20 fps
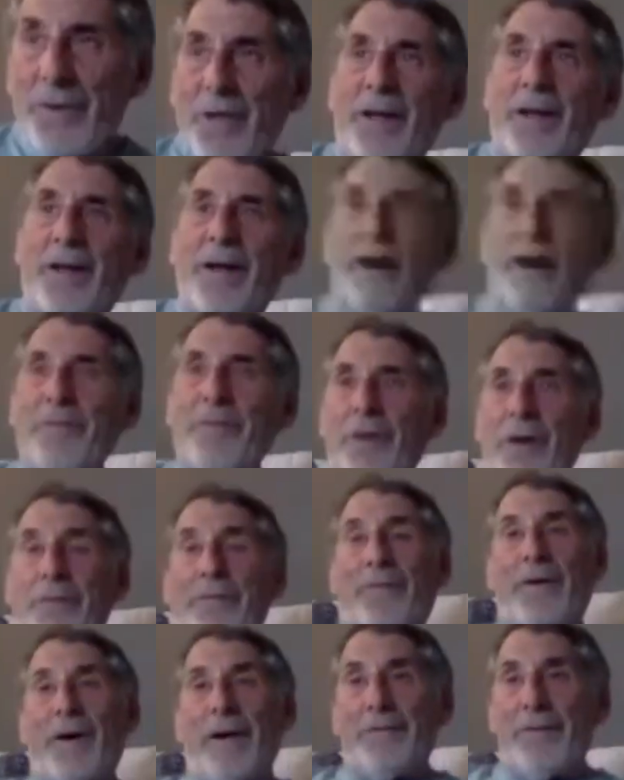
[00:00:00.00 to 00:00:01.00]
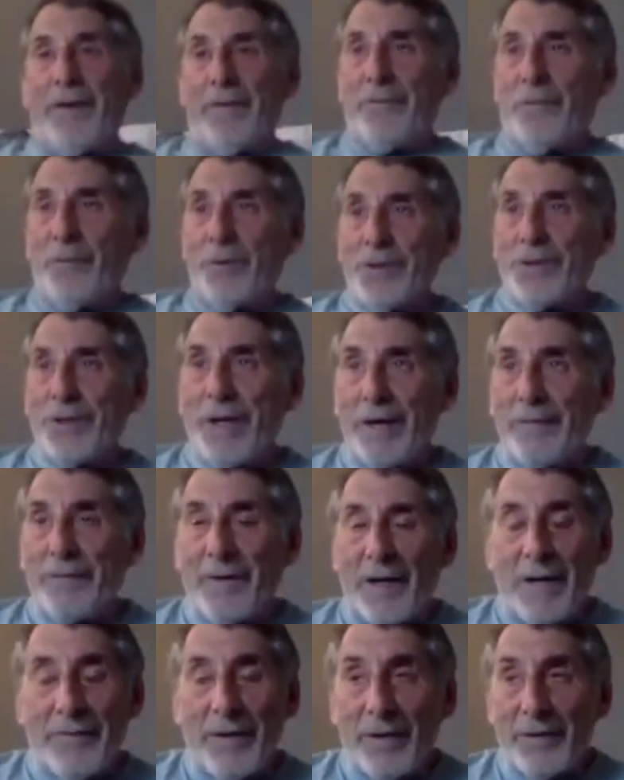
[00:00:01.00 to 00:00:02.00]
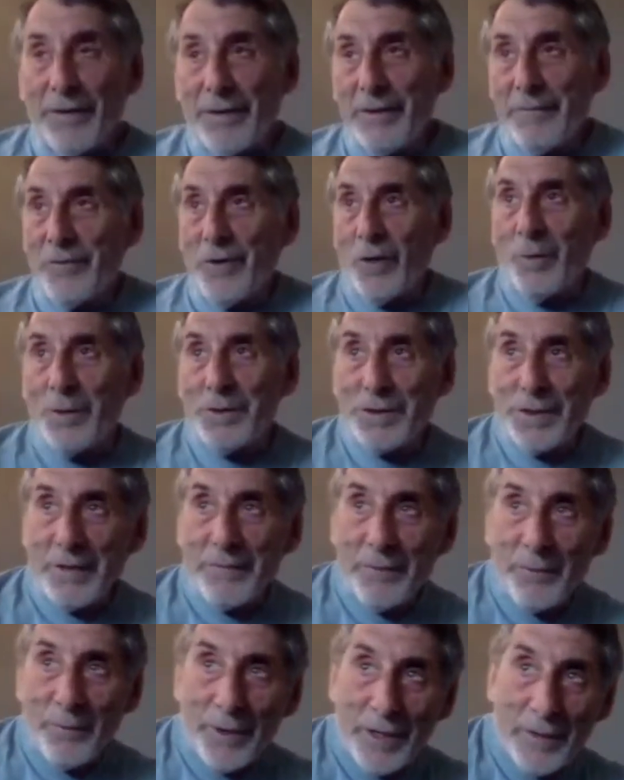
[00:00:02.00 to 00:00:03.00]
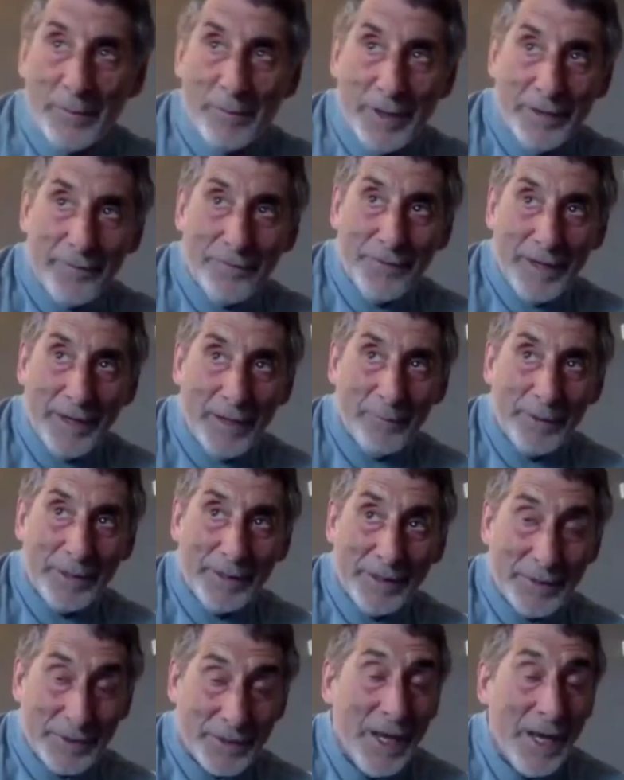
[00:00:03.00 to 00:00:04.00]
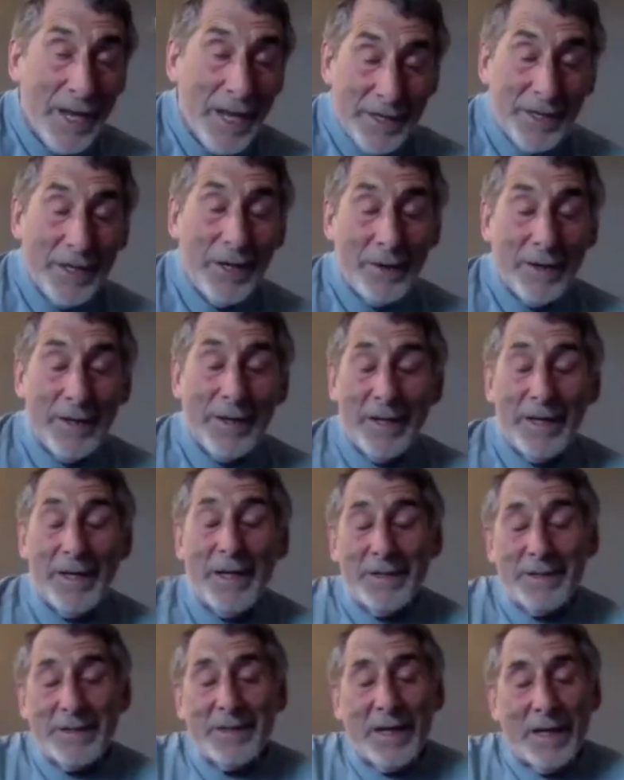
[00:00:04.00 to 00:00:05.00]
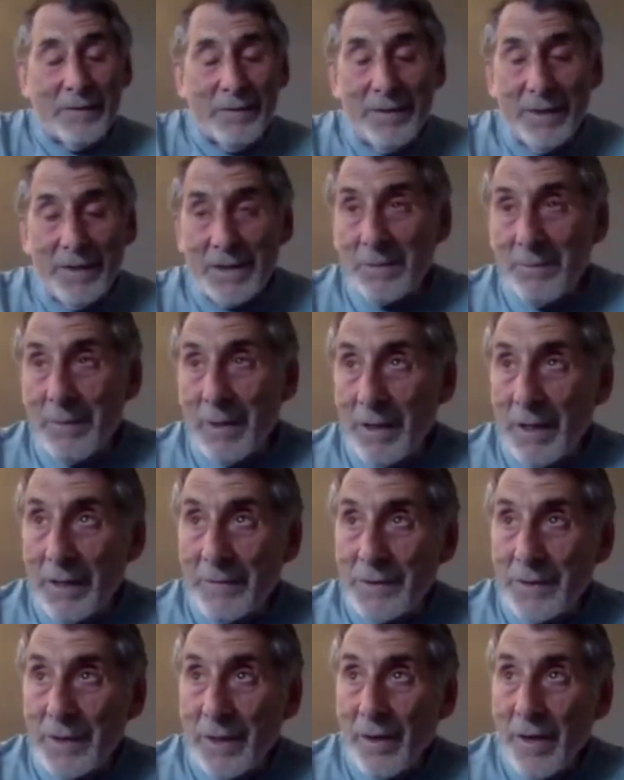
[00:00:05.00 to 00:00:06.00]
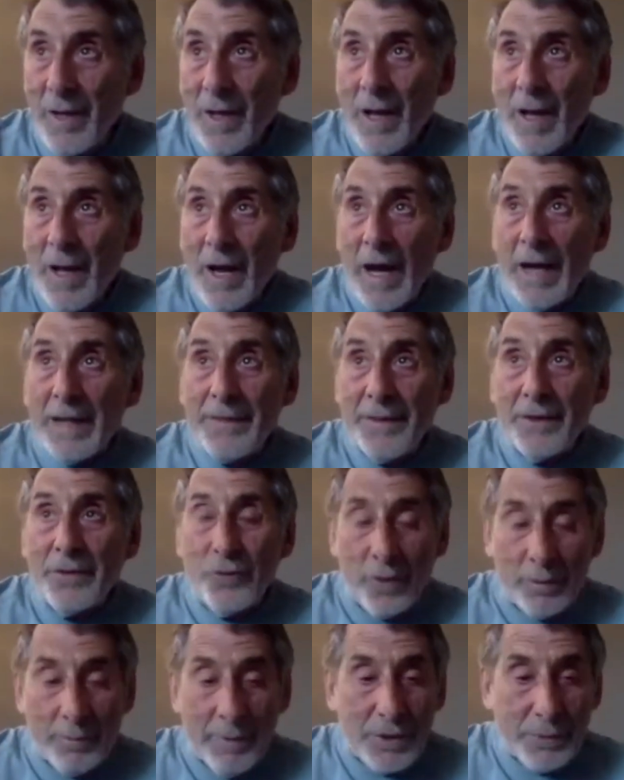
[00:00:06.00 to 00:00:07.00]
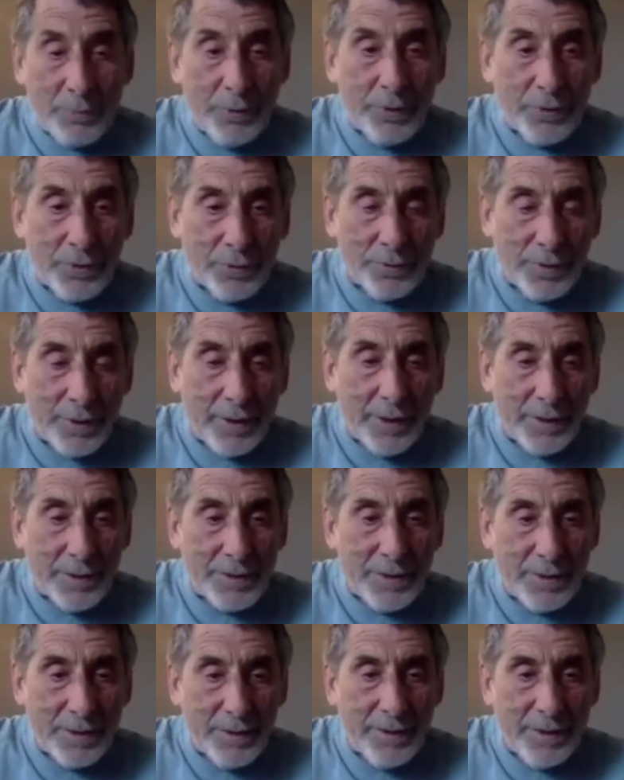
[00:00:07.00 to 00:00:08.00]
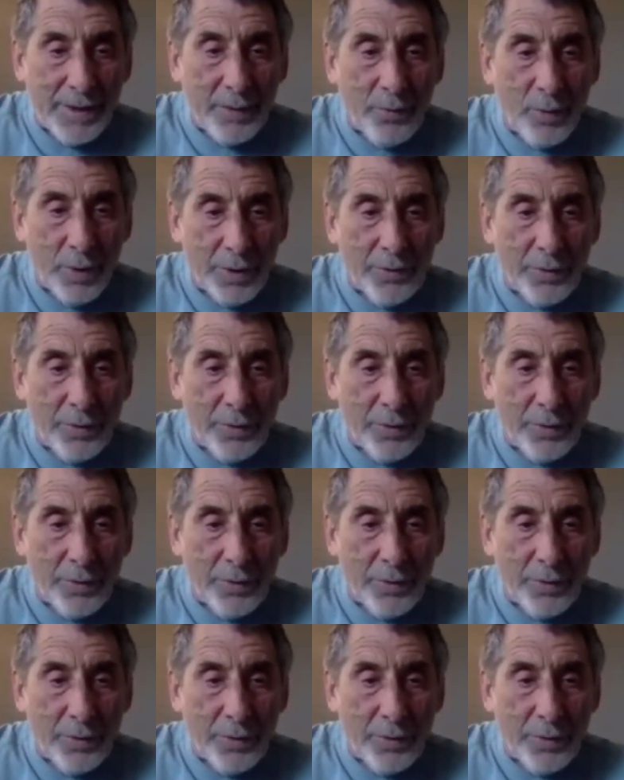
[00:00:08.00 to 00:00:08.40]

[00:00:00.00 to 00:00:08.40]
I've outlived almost everyone in my family because it's kind of a test of my lifestyle. I think during my spiritual days, they wondered